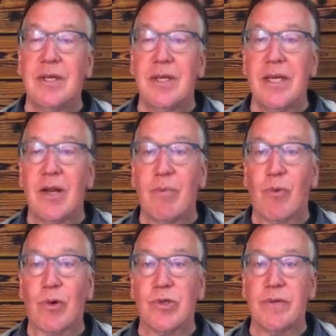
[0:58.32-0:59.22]
you know,
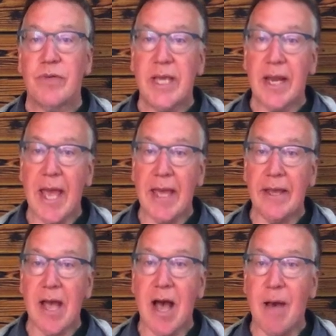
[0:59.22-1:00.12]
portion of
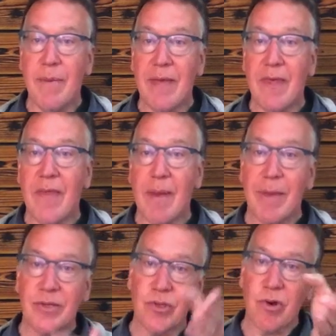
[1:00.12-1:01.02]
DNA, um, and then that
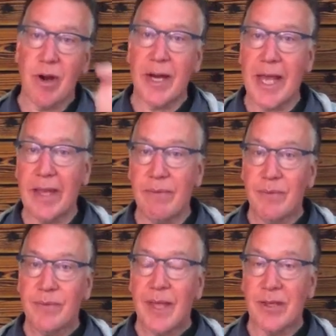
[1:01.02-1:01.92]
messenger RNA
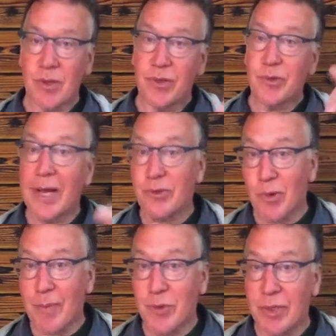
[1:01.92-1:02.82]
that's called
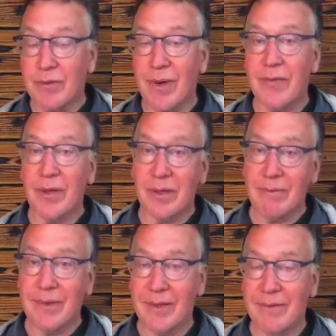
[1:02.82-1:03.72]
transcription, right? The,
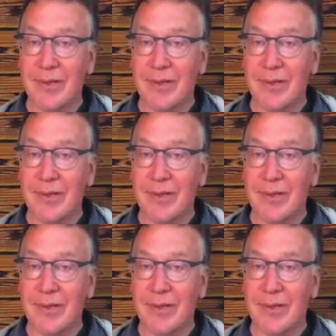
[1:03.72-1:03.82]
the, the,